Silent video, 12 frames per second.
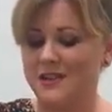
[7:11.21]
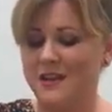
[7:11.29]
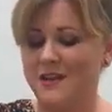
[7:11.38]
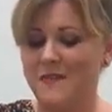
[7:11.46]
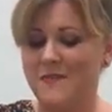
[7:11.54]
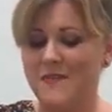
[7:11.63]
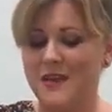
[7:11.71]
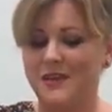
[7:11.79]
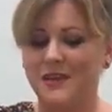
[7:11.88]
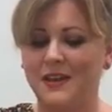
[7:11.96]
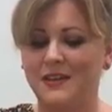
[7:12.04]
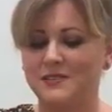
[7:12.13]

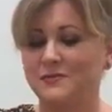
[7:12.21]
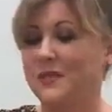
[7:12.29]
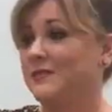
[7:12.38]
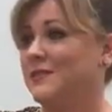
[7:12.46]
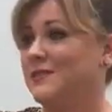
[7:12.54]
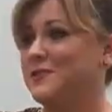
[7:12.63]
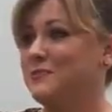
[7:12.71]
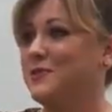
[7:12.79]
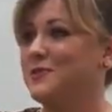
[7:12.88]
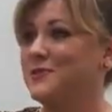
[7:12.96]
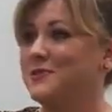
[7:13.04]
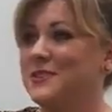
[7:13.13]
and he's written lots of
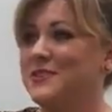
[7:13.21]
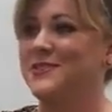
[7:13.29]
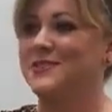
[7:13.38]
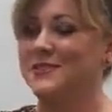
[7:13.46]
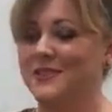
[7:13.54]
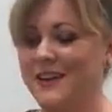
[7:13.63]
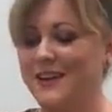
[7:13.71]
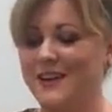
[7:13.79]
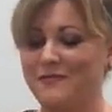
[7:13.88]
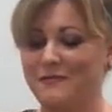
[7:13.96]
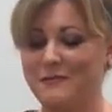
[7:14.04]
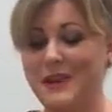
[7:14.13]
books, which I
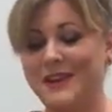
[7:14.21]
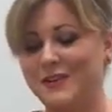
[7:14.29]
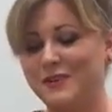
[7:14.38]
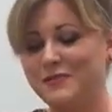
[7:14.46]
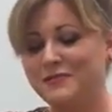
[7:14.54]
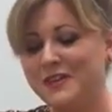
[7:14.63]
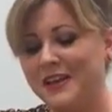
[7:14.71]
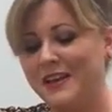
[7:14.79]
have many of.